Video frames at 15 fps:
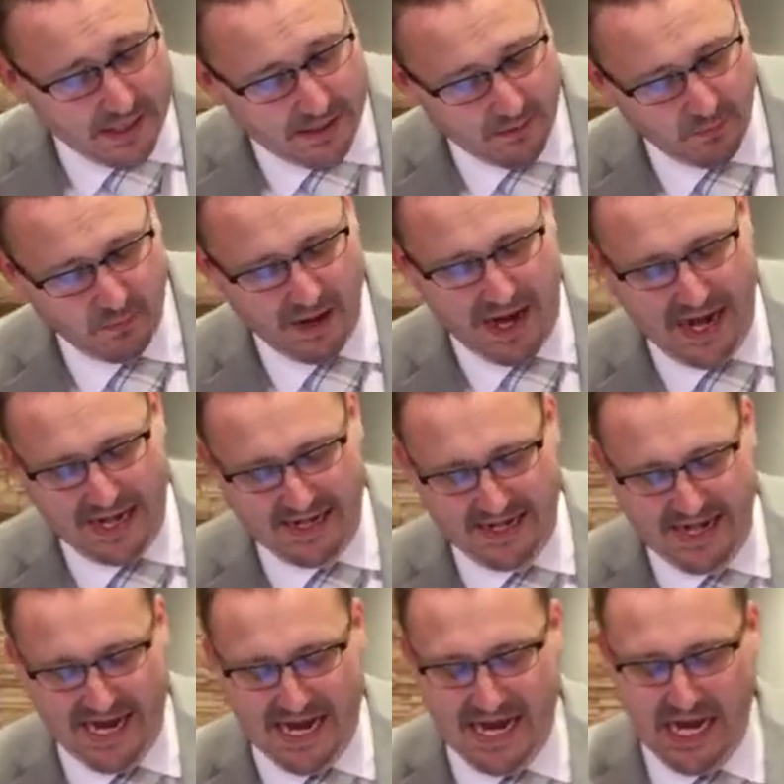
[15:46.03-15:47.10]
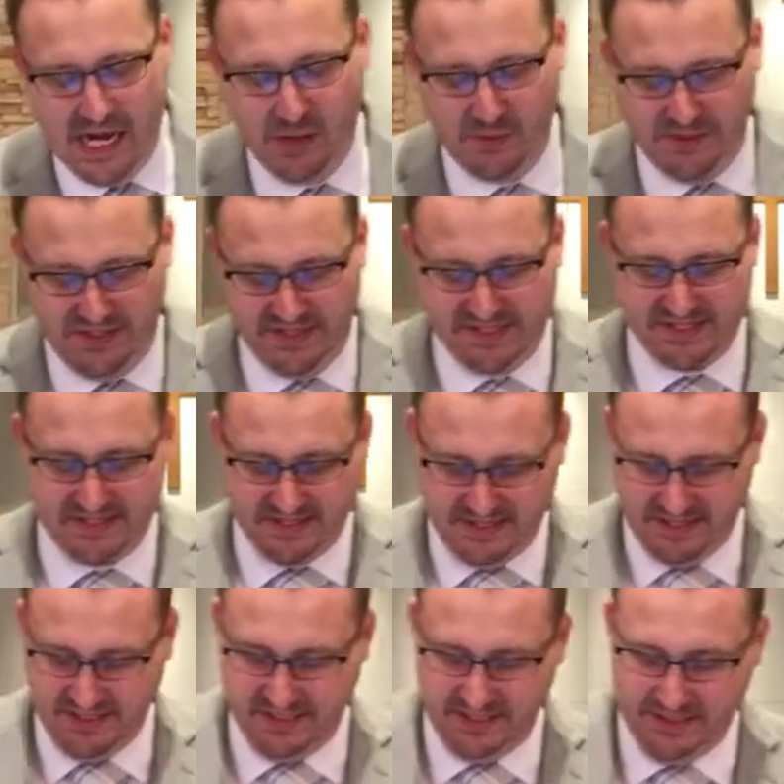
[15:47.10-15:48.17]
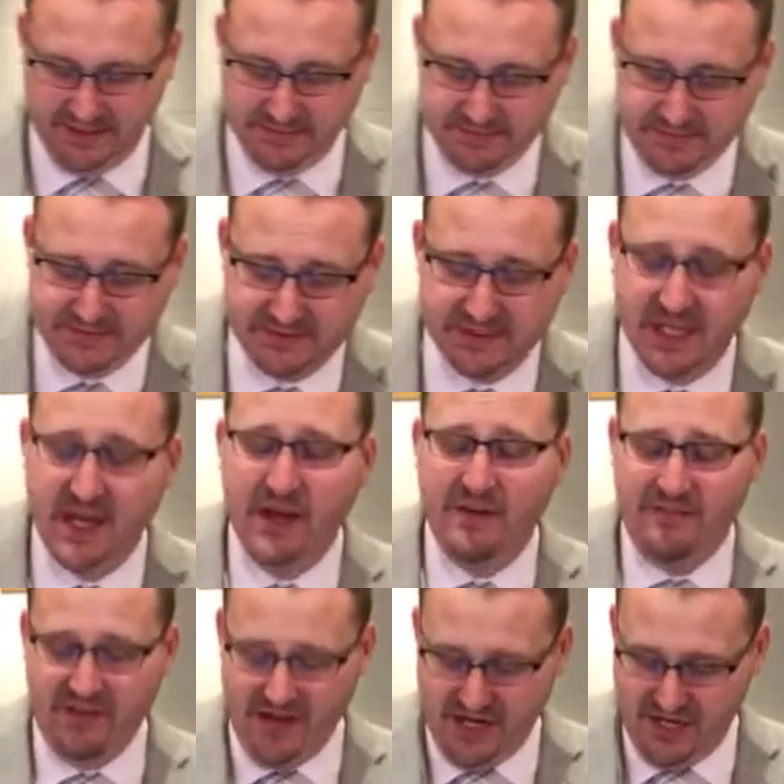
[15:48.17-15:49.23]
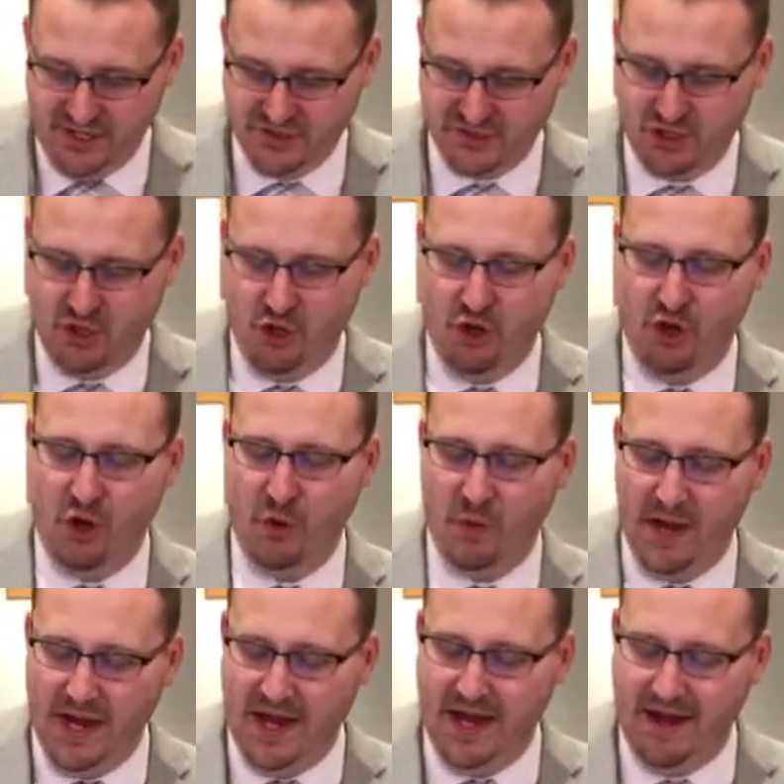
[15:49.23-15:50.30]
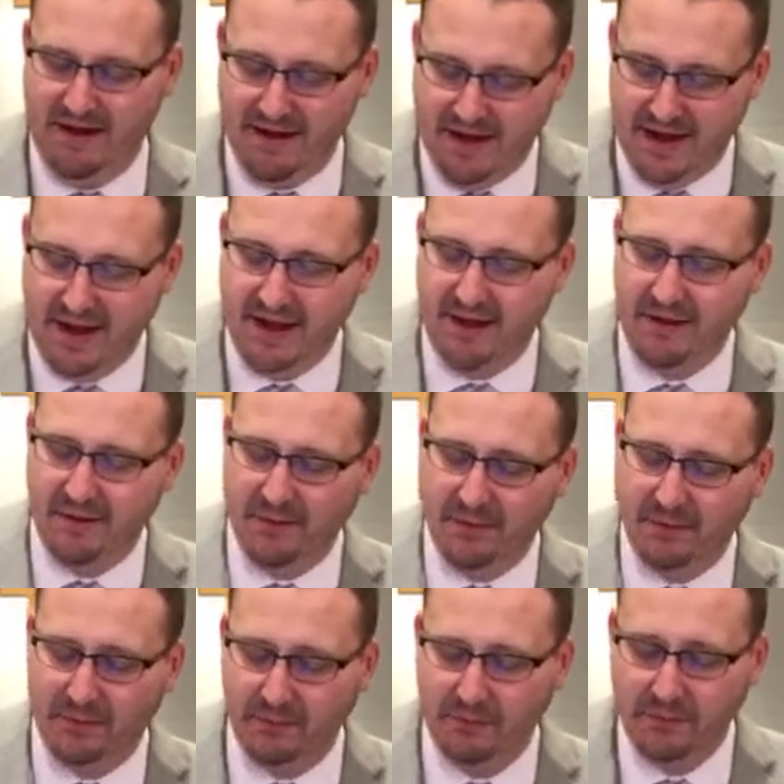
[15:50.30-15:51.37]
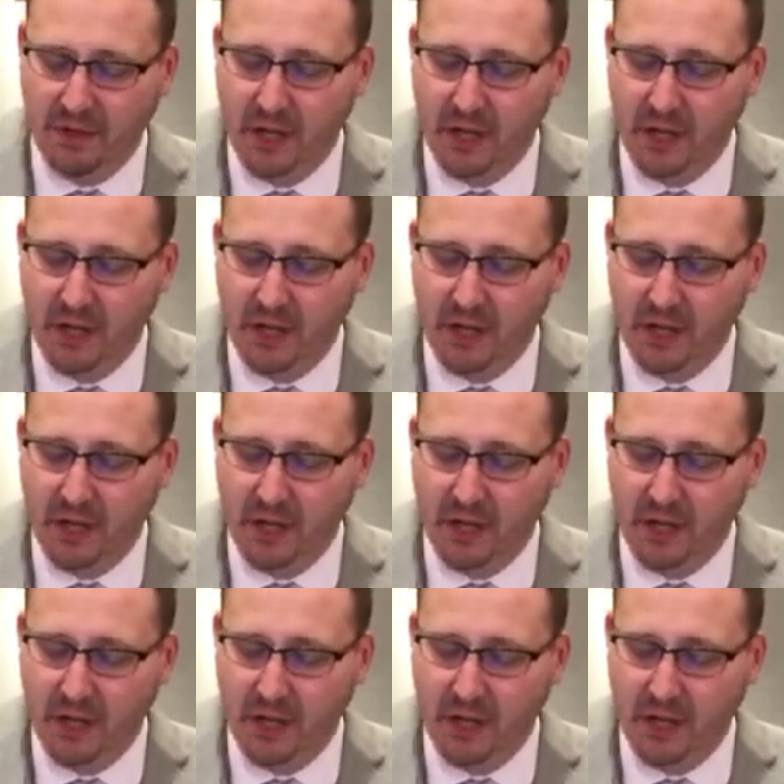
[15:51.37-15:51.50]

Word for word: And right now it seems there's no way out.